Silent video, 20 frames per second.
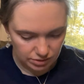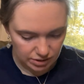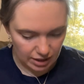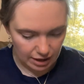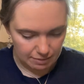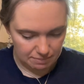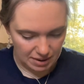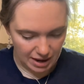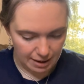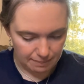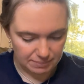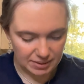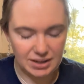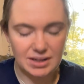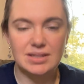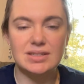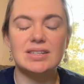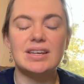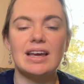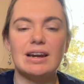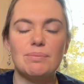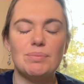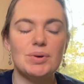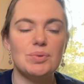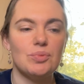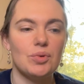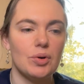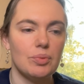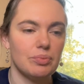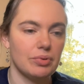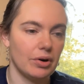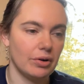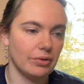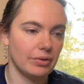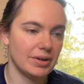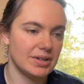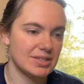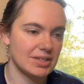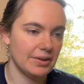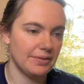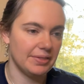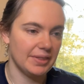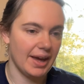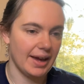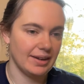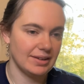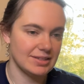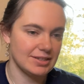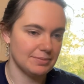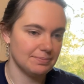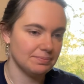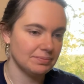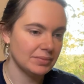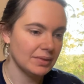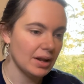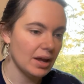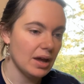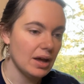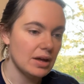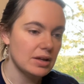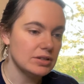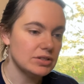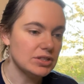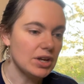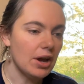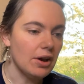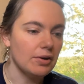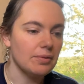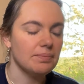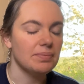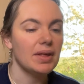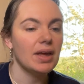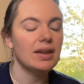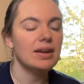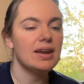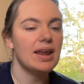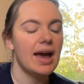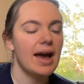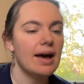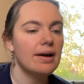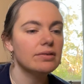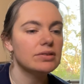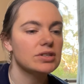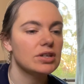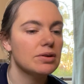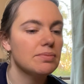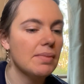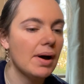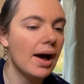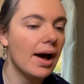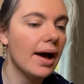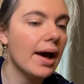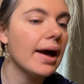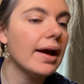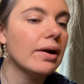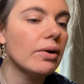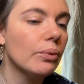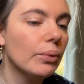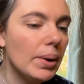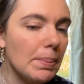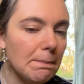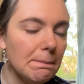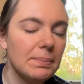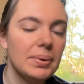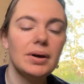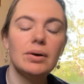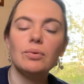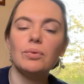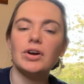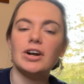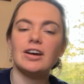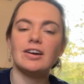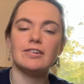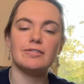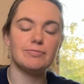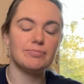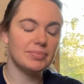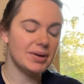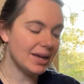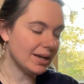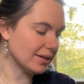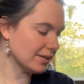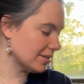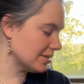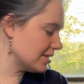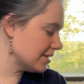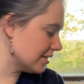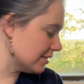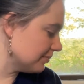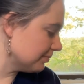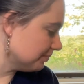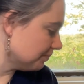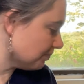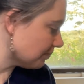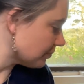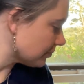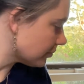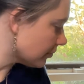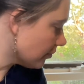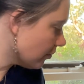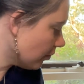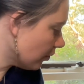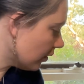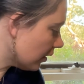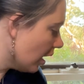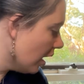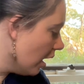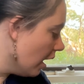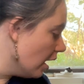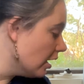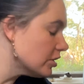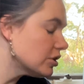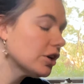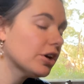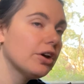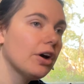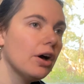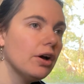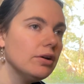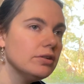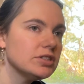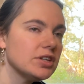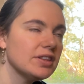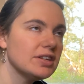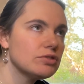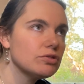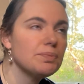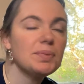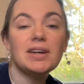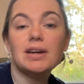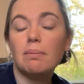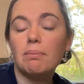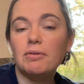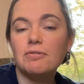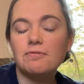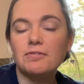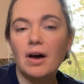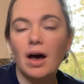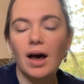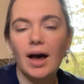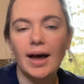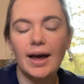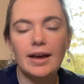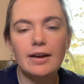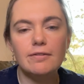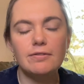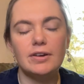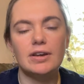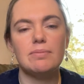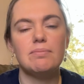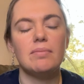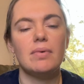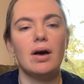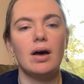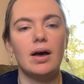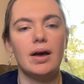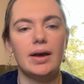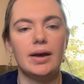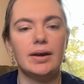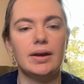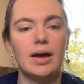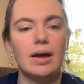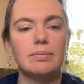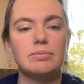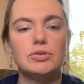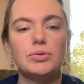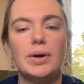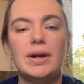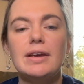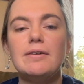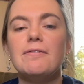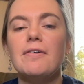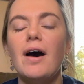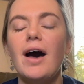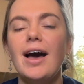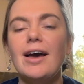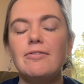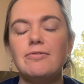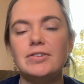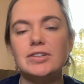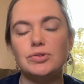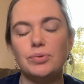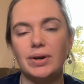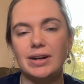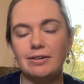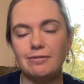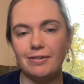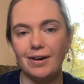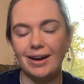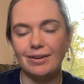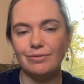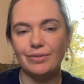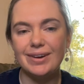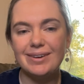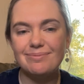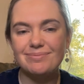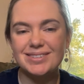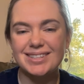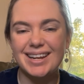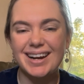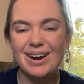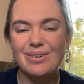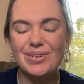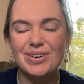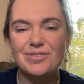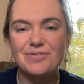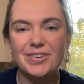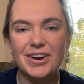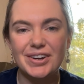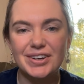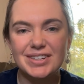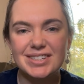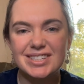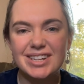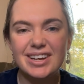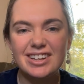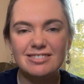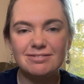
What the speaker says: I'm happy to get a bit more progress on that. So now to my WIP, what I've picked to go. So this will be number 5 in my 25 for 25 WIPs that I want to focus on.